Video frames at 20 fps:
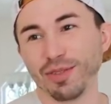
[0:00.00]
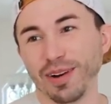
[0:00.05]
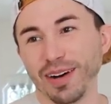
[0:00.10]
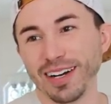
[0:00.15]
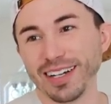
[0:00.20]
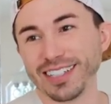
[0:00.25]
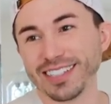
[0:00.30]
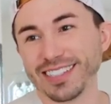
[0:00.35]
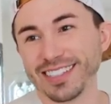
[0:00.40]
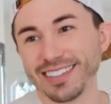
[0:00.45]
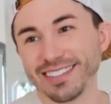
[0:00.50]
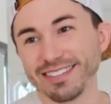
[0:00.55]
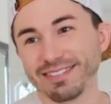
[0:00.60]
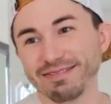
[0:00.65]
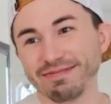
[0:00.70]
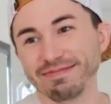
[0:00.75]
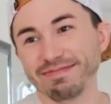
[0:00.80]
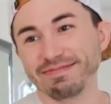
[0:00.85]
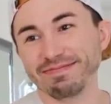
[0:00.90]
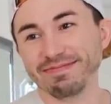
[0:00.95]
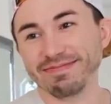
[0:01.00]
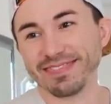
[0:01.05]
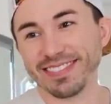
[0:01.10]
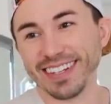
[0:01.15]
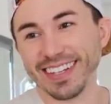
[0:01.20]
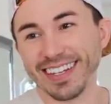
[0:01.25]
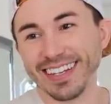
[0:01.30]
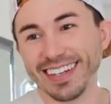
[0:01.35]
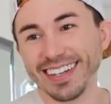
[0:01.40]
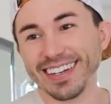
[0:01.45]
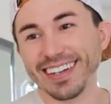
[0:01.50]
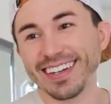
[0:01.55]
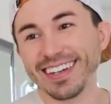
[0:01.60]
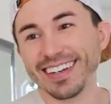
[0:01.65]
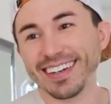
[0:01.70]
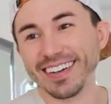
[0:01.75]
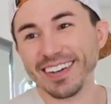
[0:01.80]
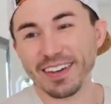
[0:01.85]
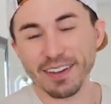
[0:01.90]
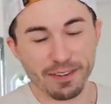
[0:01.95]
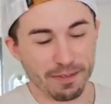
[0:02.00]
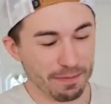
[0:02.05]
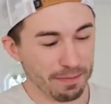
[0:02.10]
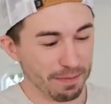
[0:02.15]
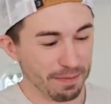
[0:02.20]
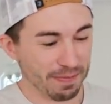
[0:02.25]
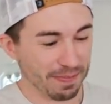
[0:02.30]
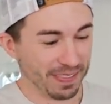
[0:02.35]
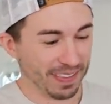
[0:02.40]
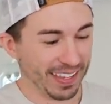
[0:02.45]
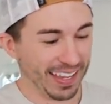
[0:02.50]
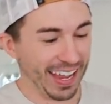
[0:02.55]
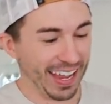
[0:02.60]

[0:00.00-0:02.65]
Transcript: wants? It's not what Micah wants. It's